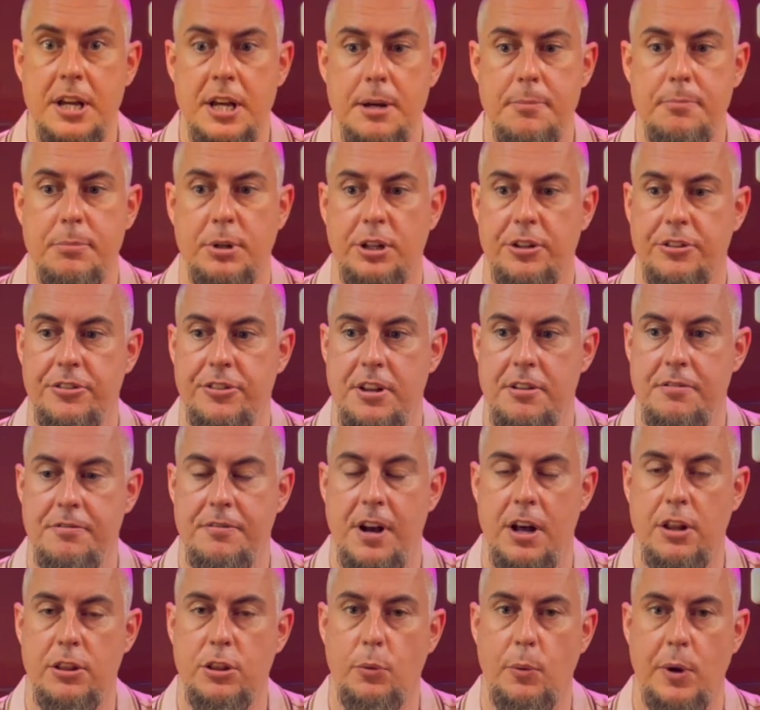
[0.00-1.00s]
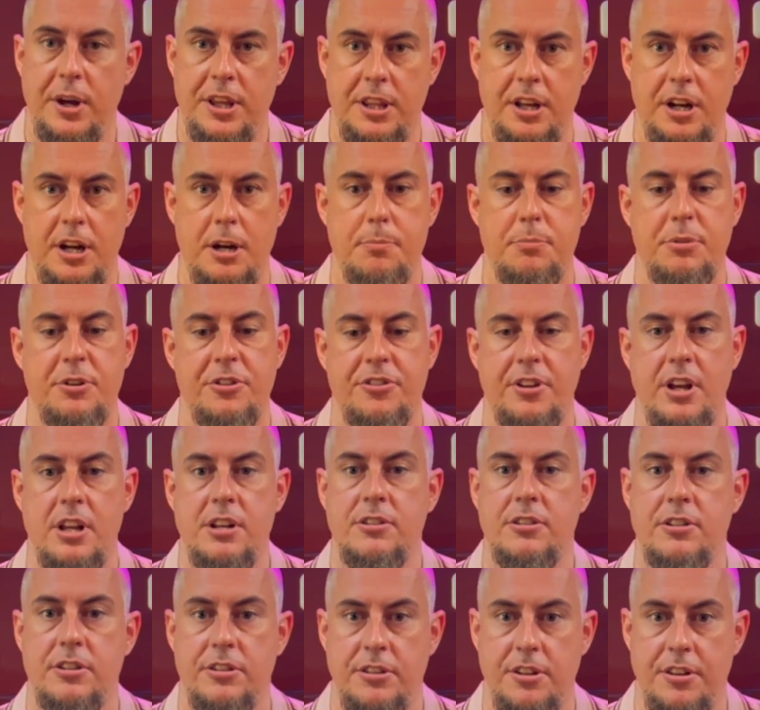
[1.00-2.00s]
because they found the way that I
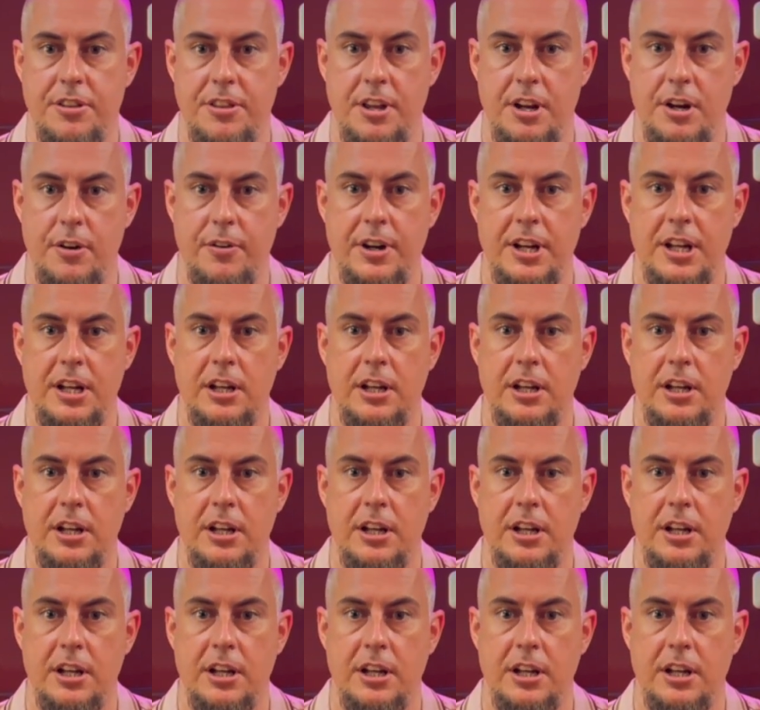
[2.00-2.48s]
presented the theory